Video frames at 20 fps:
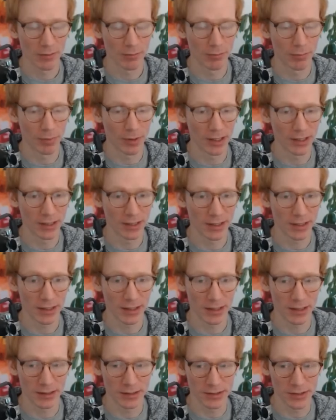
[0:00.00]
but
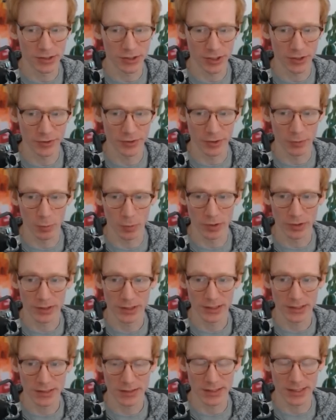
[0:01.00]
it is generally worth
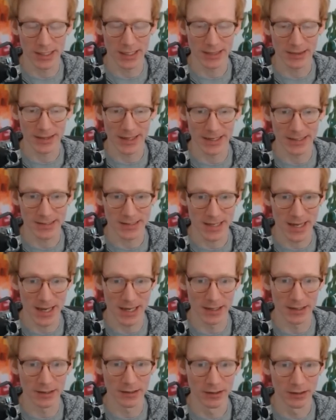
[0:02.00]
it to get that
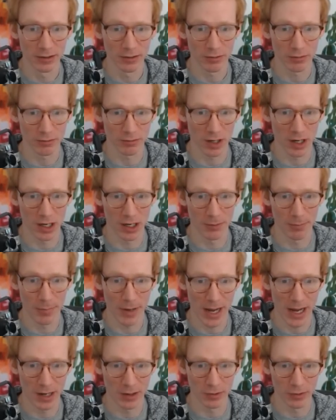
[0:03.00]
10 raw
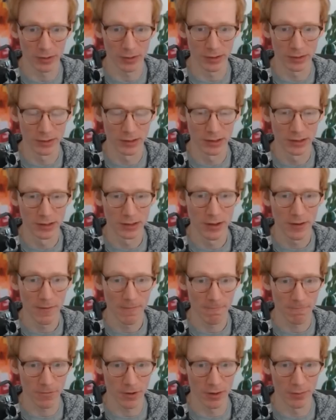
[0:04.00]
power
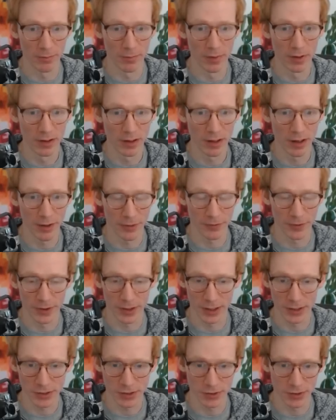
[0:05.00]
from a
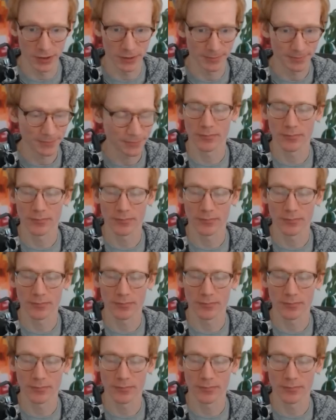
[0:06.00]
3-cost unit.